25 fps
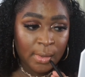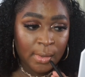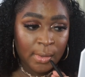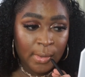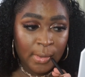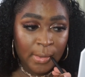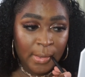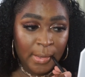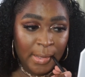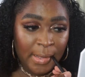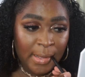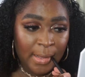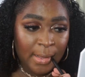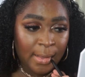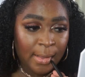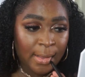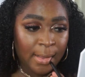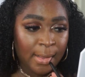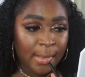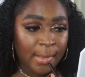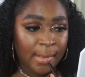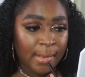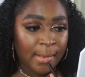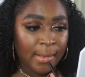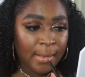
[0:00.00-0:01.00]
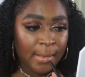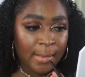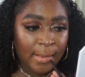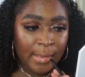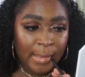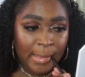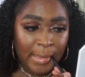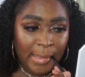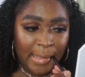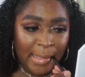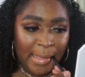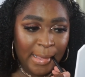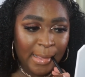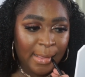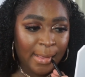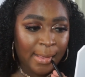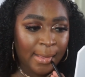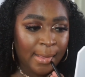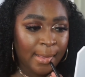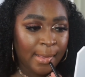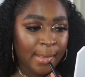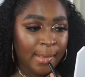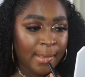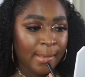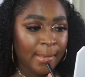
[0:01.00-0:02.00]

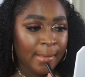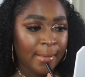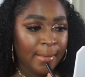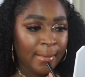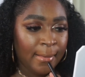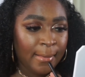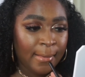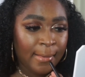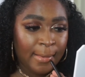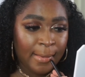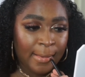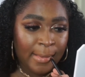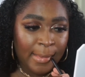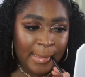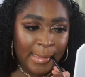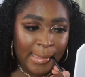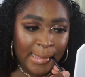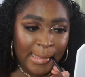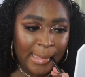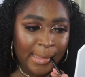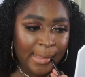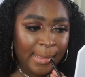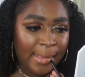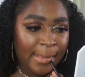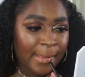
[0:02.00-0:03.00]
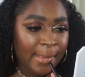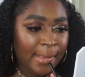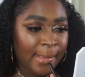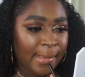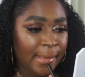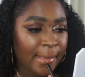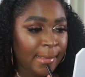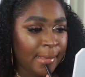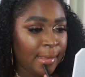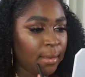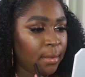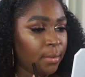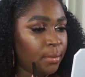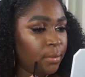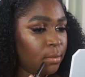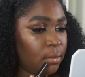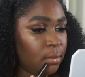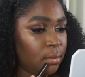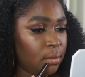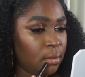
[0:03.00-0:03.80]
(no one is talking)